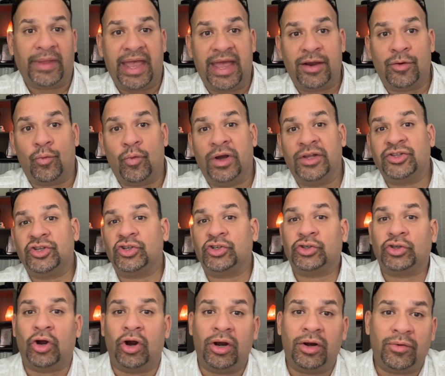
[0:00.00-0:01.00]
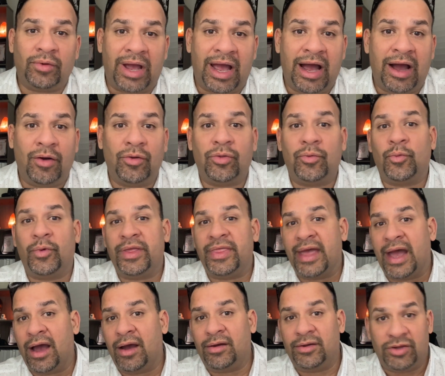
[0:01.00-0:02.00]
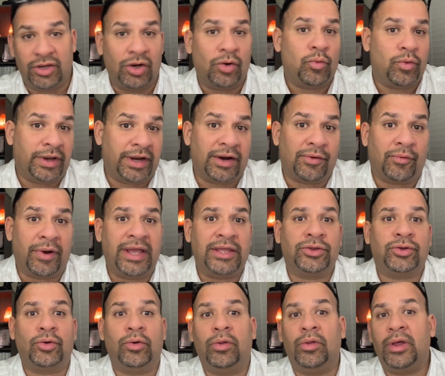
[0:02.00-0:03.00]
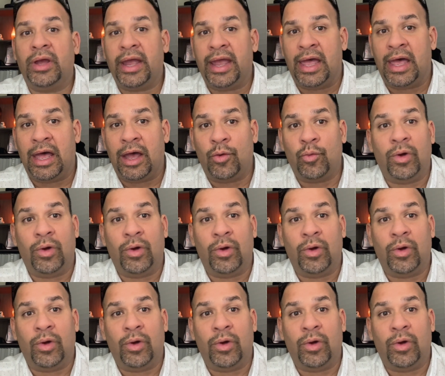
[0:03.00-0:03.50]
and want to start out without you know with a rental uh,